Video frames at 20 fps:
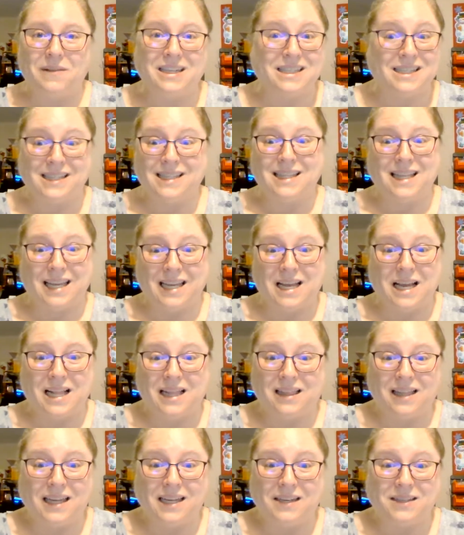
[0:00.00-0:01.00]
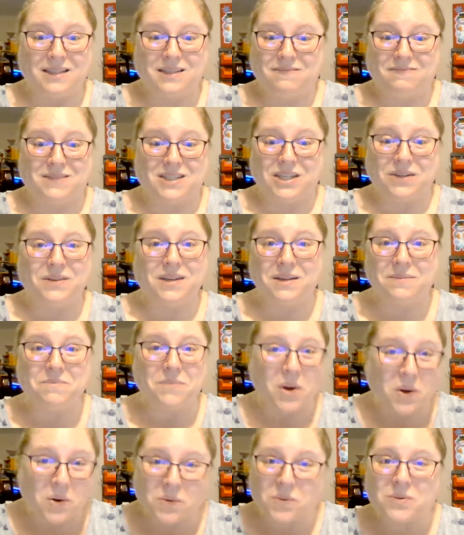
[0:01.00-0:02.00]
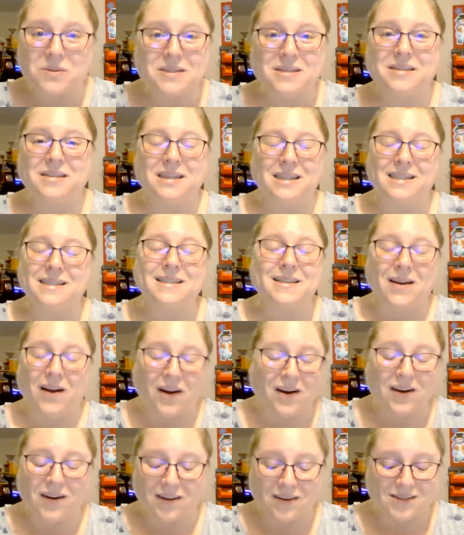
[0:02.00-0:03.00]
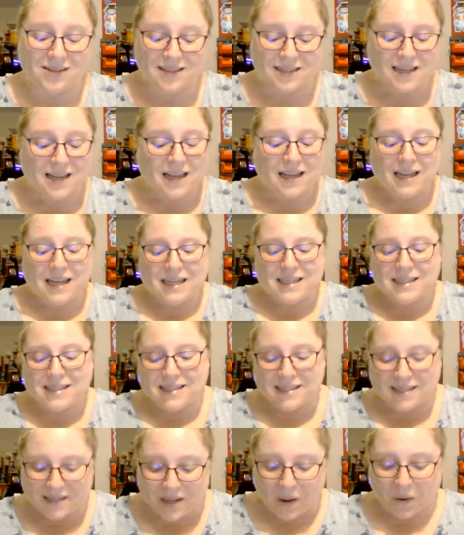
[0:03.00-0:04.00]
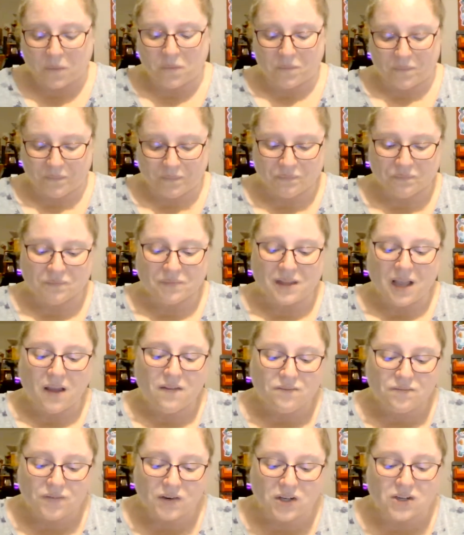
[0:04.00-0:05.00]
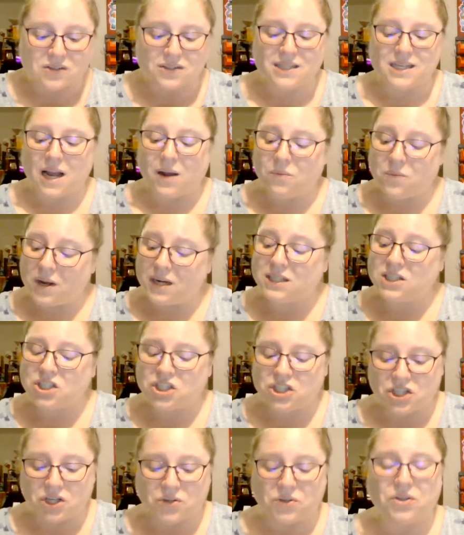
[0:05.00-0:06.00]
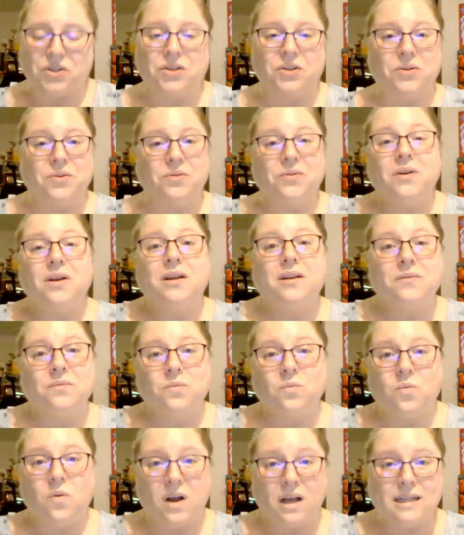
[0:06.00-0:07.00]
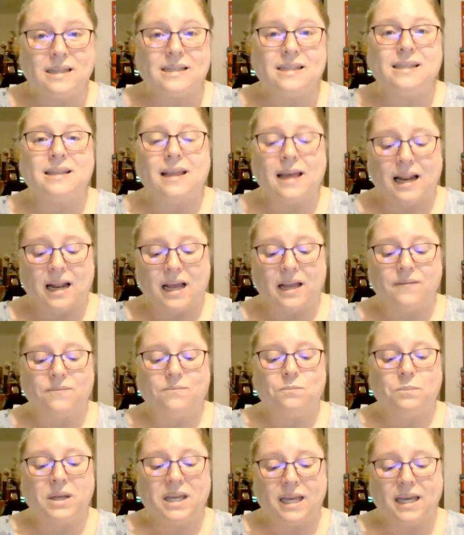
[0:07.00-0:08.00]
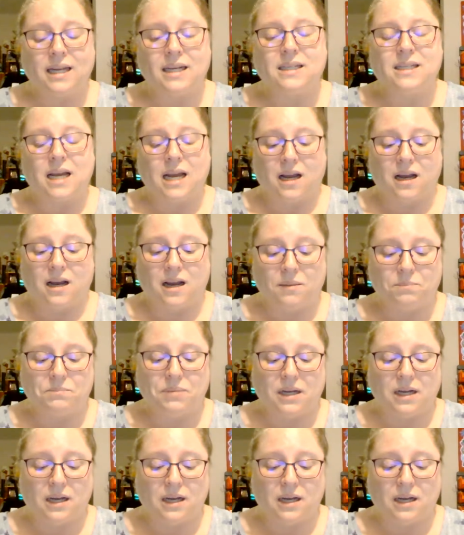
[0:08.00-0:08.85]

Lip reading: That's the thing I like doing most is cards. So first, I want to show you ones that I picked up.